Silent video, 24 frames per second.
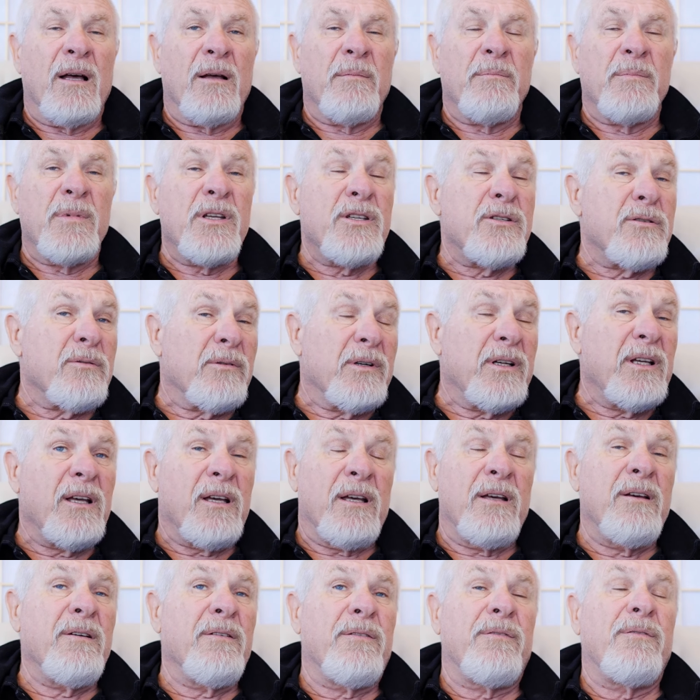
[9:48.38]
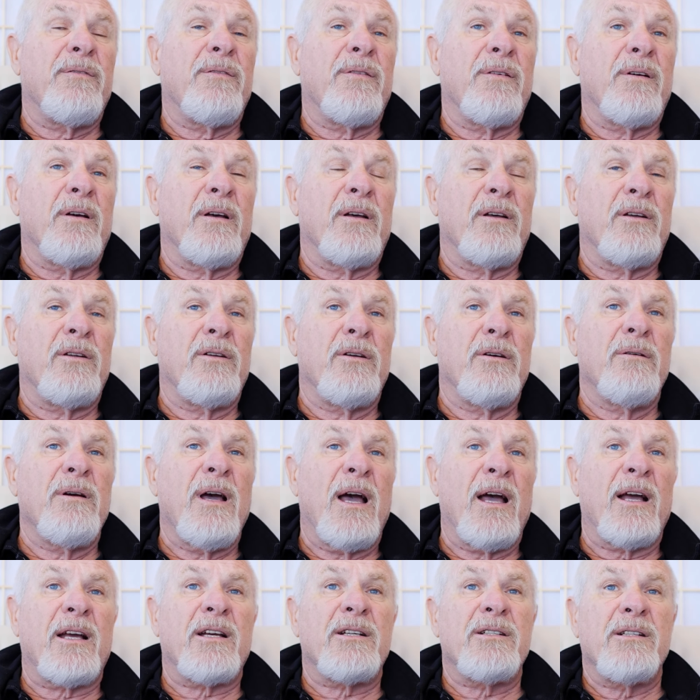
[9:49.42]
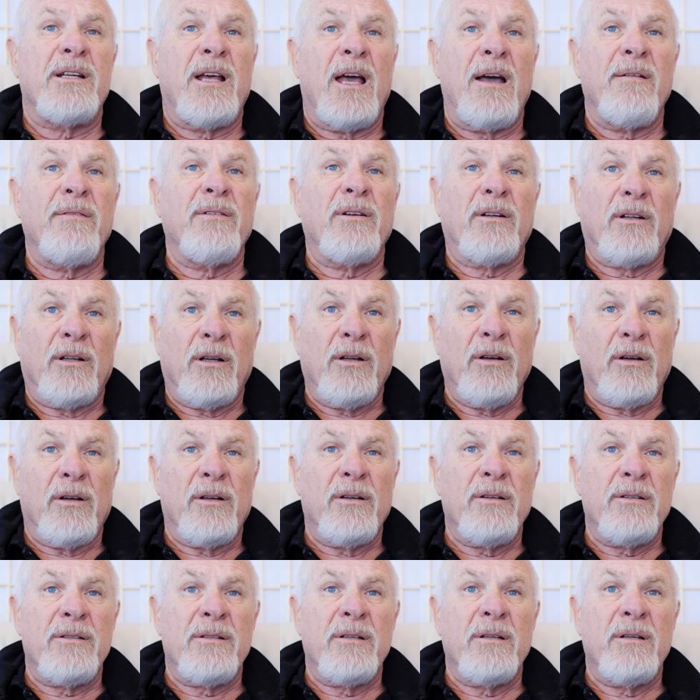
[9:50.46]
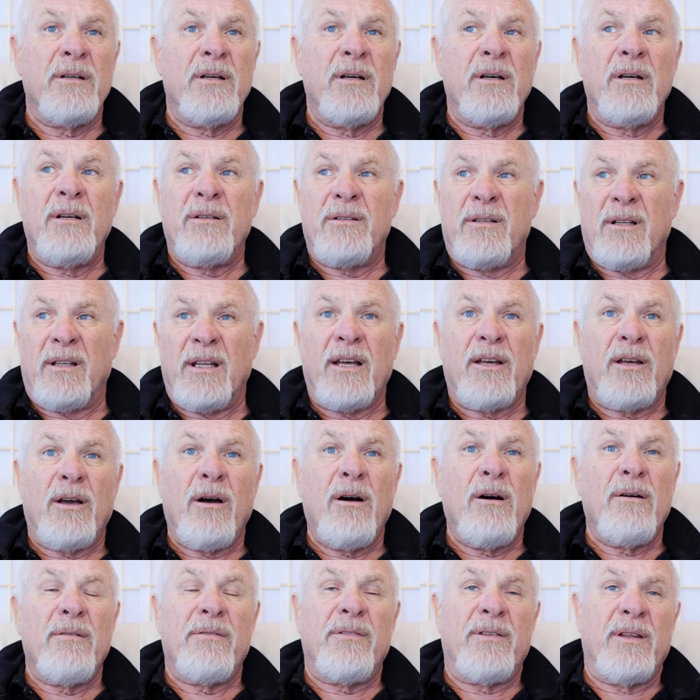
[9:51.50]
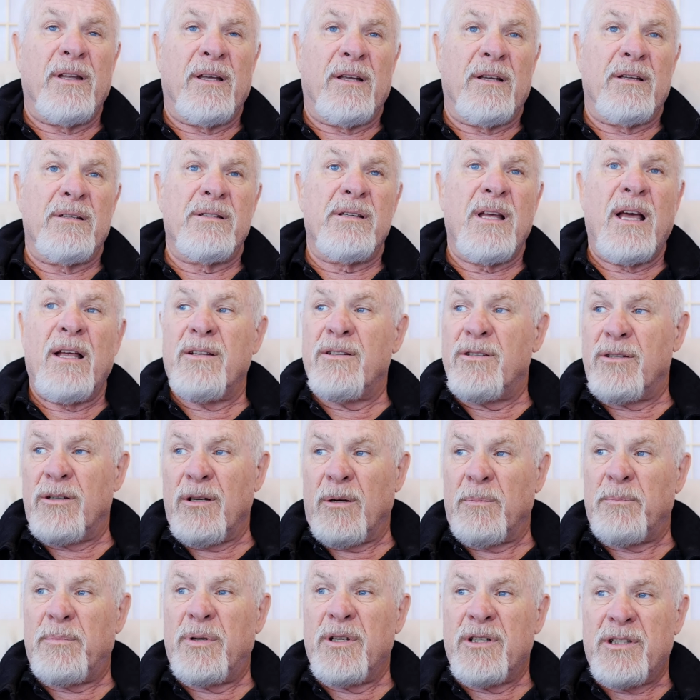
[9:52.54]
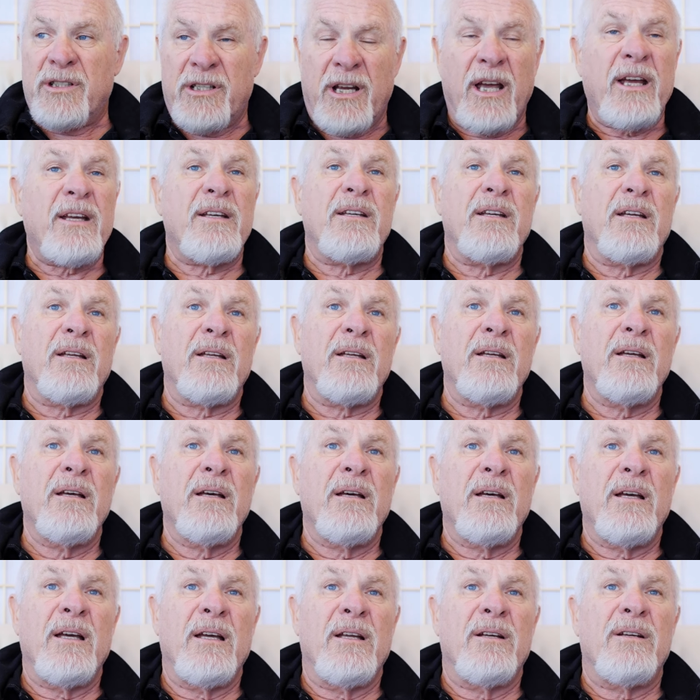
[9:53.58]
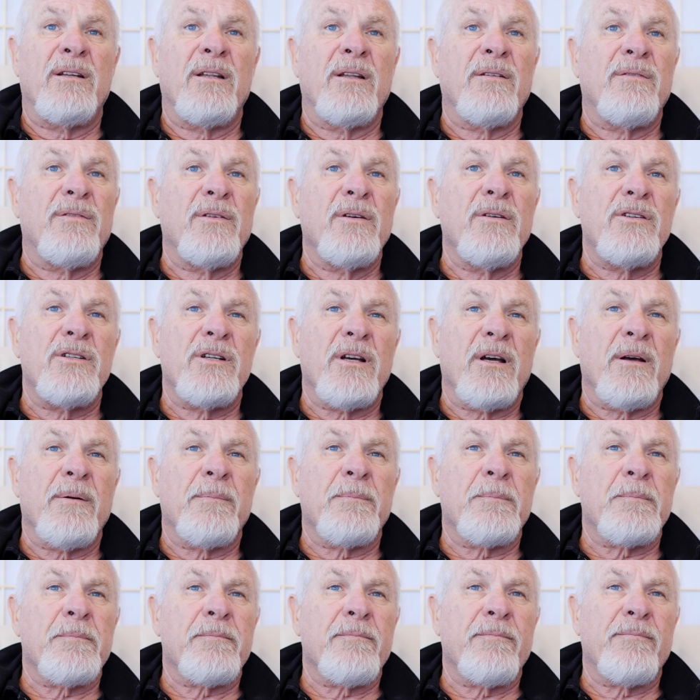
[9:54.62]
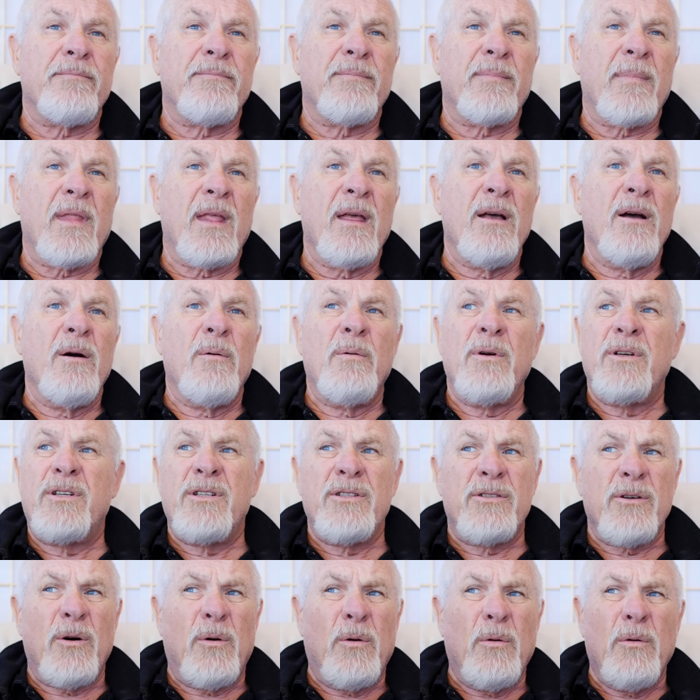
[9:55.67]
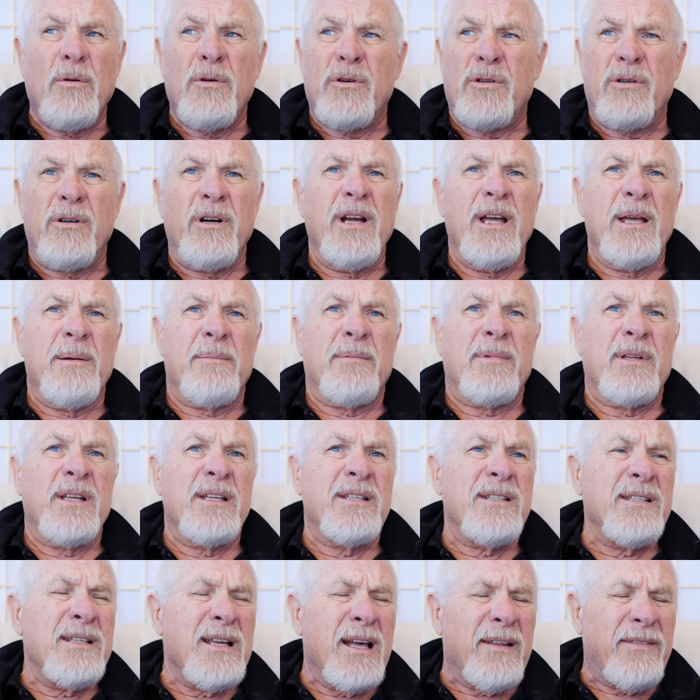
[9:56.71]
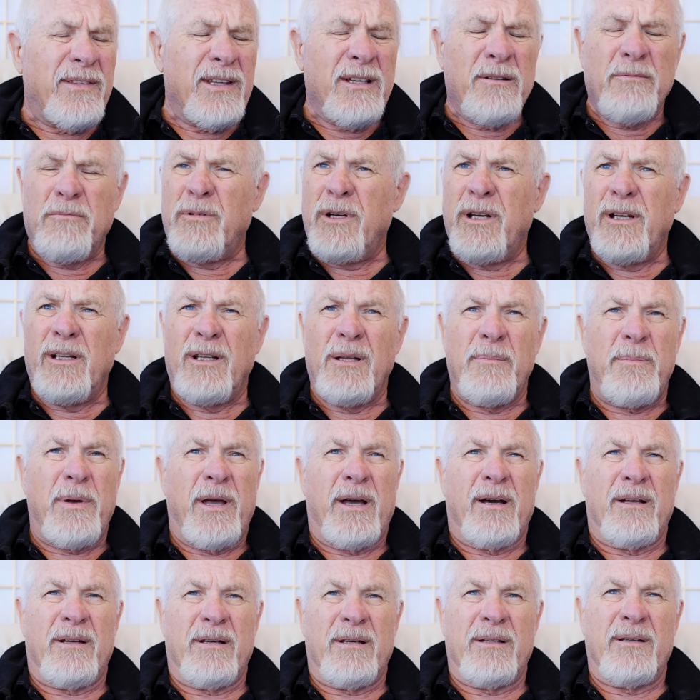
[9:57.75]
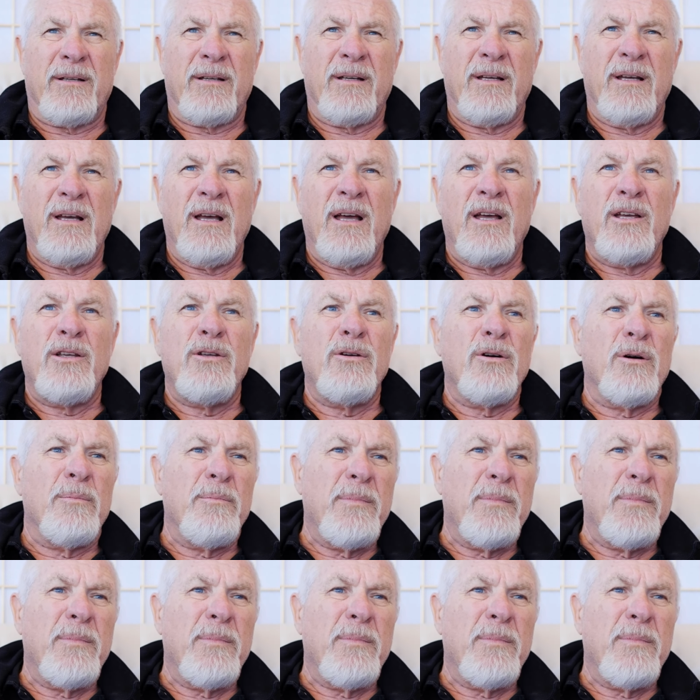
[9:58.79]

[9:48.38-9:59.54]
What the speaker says: misery if you actually haven't learnt to let go of things and stop projecting into the future, which is all dream. There's nothing real about it. Your